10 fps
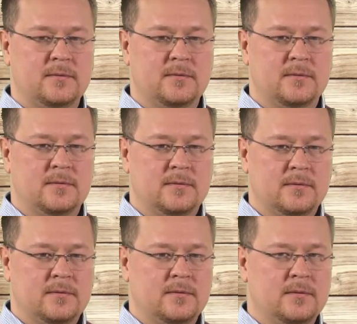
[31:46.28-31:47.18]

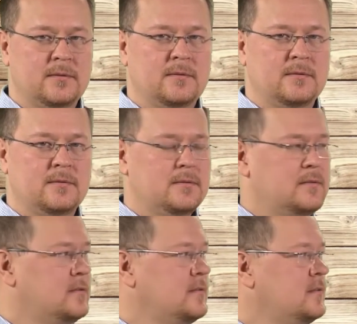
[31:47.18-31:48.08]

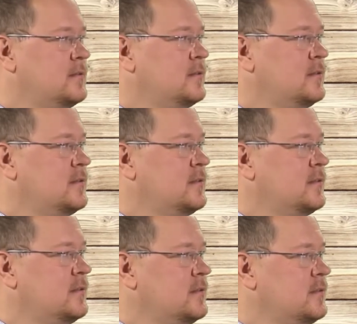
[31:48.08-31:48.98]

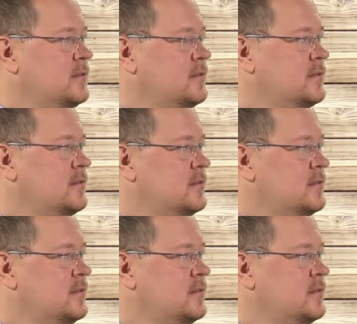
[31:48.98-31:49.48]
(silent)